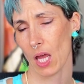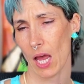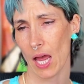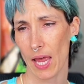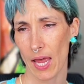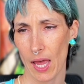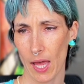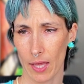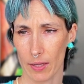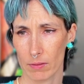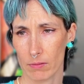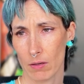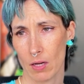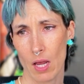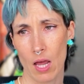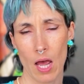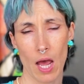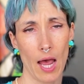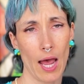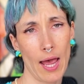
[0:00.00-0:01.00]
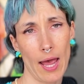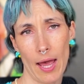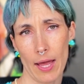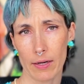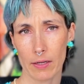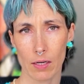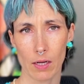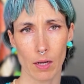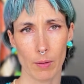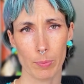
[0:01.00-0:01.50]
I had
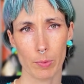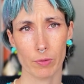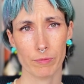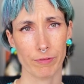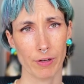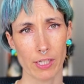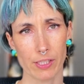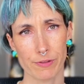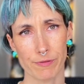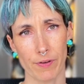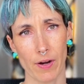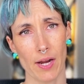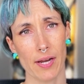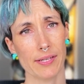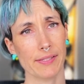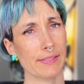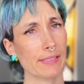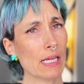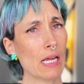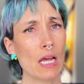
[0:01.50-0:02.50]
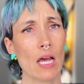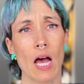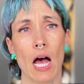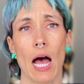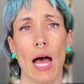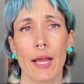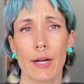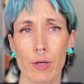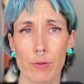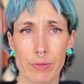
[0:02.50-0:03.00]
a couple French fries.
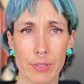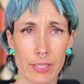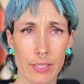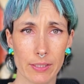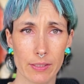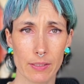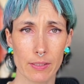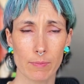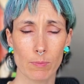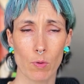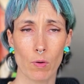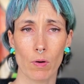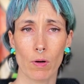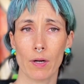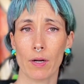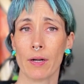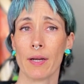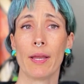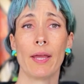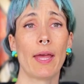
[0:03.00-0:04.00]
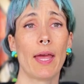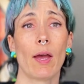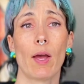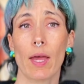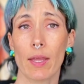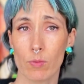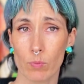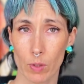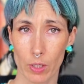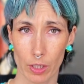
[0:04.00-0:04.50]
I don't need any more,
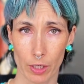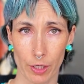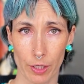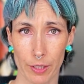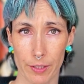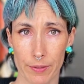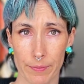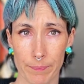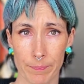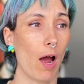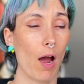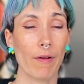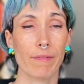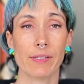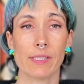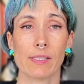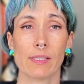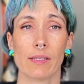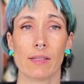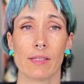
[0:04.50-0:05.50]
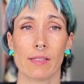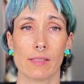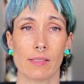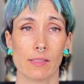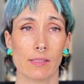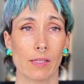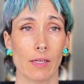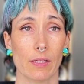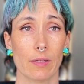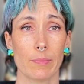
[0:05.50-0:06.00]
and we're good. Obviously, this
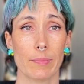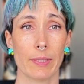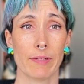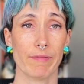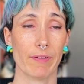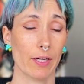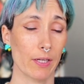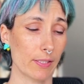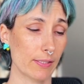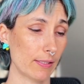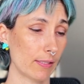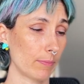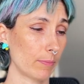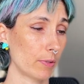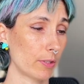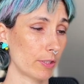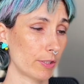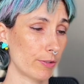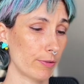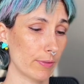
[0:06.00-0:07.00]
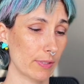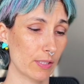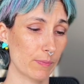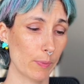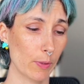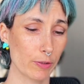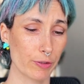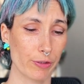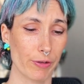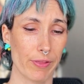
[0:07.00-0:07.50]
is going to be very similar to
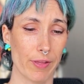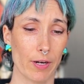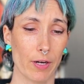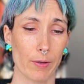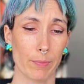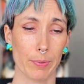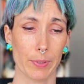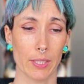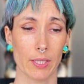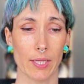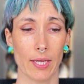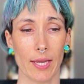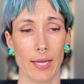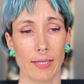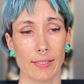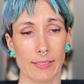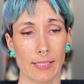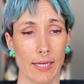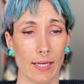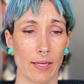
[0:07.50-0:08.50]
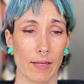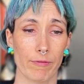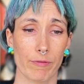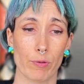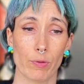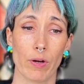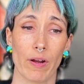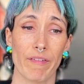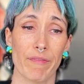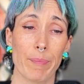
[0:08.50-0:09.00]
exposure therapy and taking
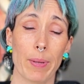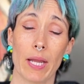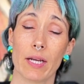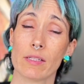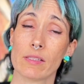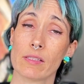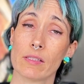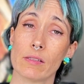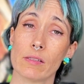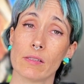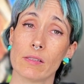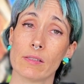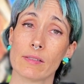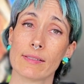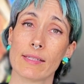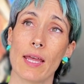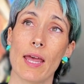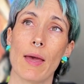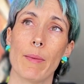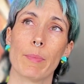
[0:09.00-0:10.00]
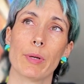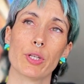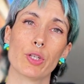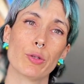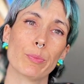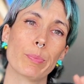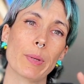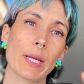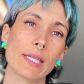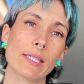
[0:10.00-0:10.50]
food off pedestals, but
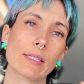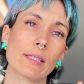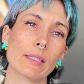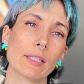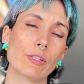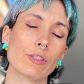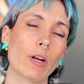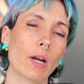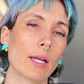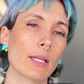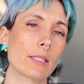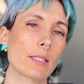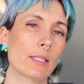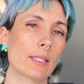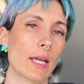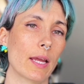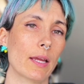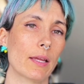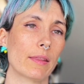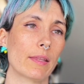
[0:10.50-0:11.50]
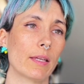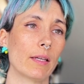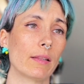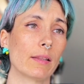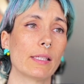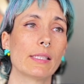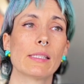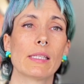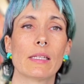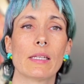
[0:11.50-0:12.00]
you're basically trying to take the
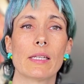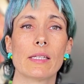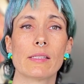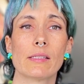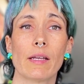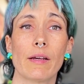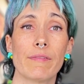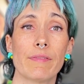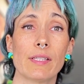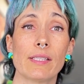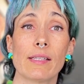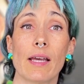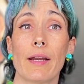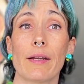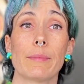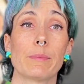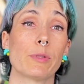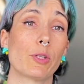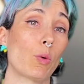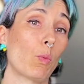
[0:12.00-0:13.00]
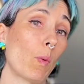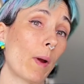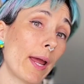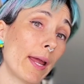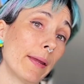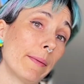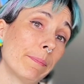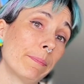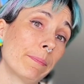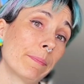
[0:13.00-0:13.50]
illicitness of these items away